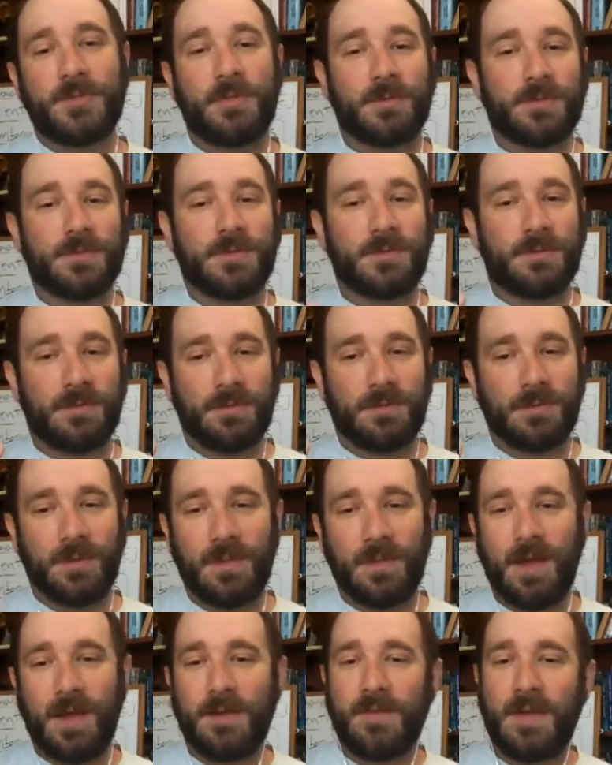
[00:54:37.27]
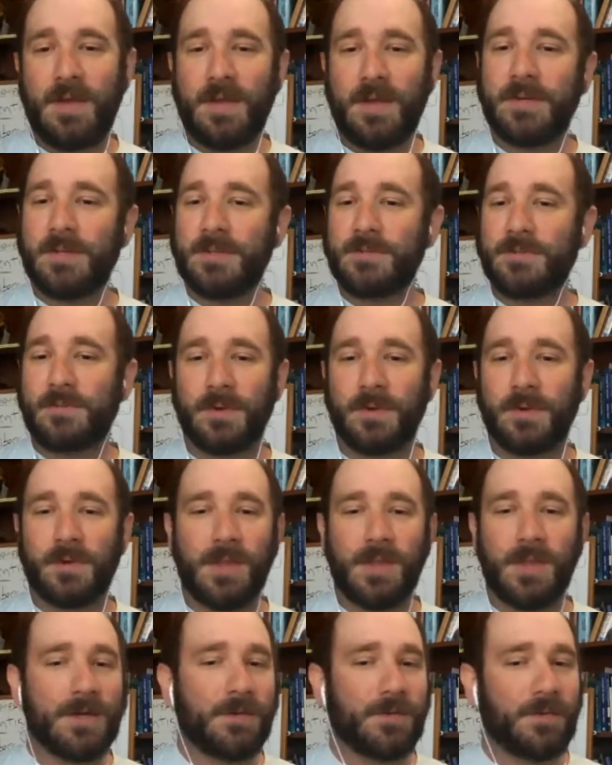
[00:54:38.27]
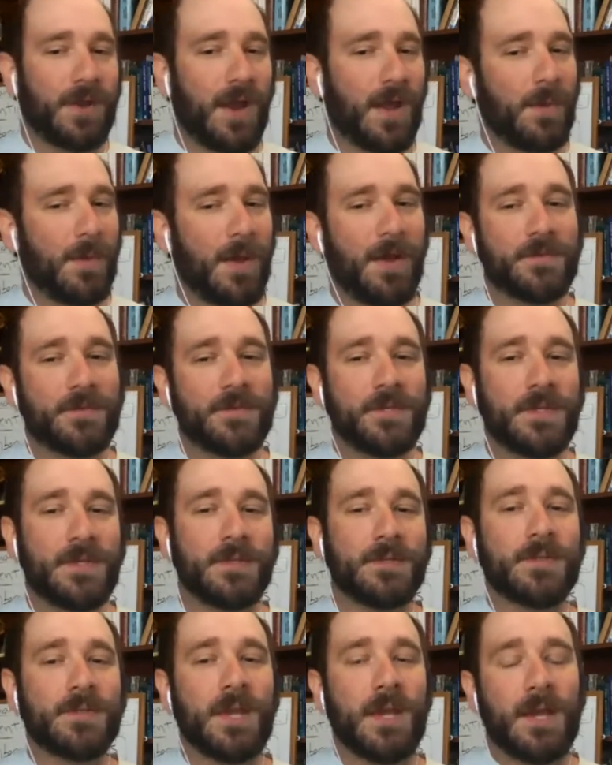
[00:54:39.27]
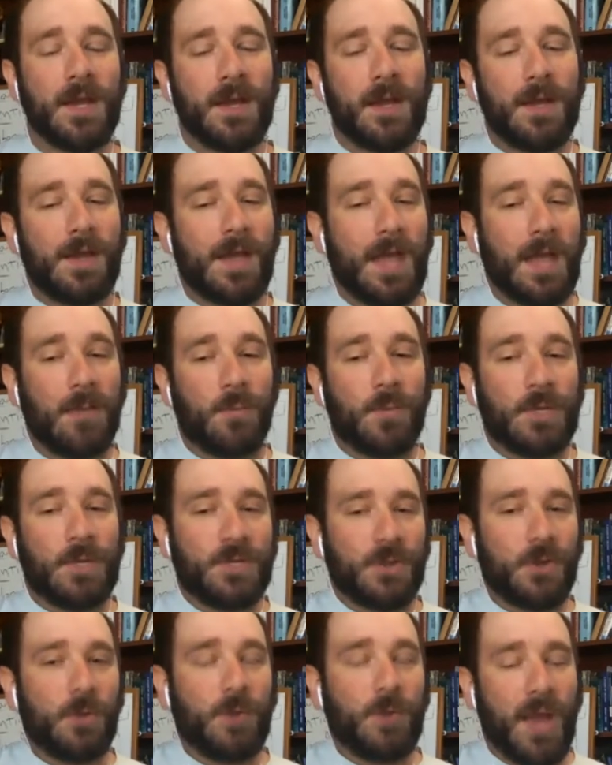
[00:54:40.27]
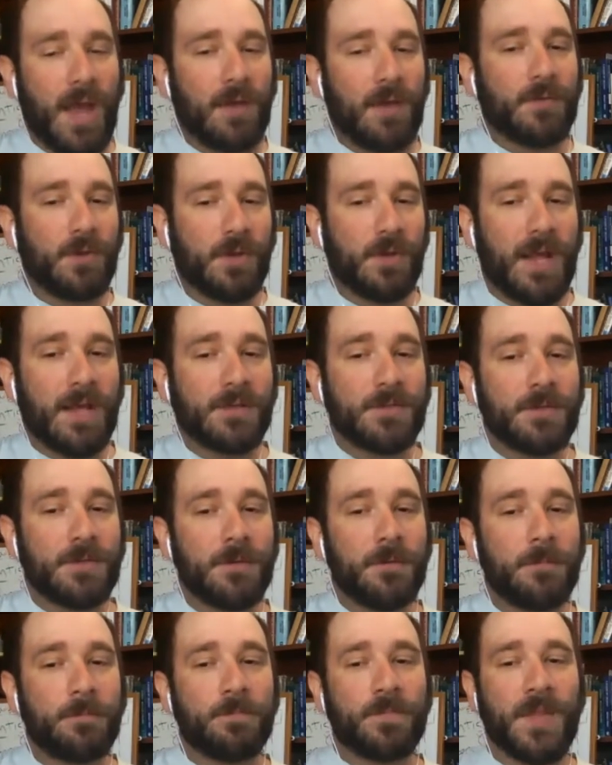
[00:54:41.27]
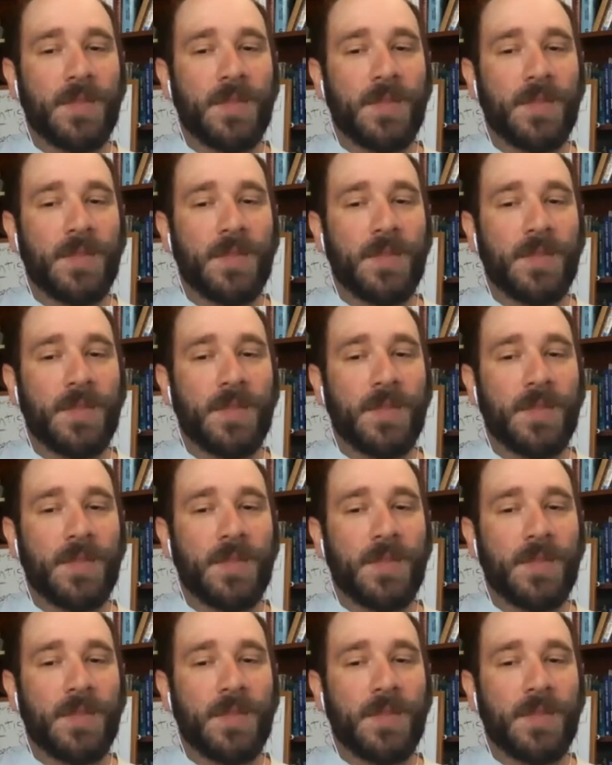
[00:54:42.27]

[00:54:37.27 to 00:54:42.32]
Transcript: There's a lot of evidence for a lot of different hypotheses, and we don't have a good answer.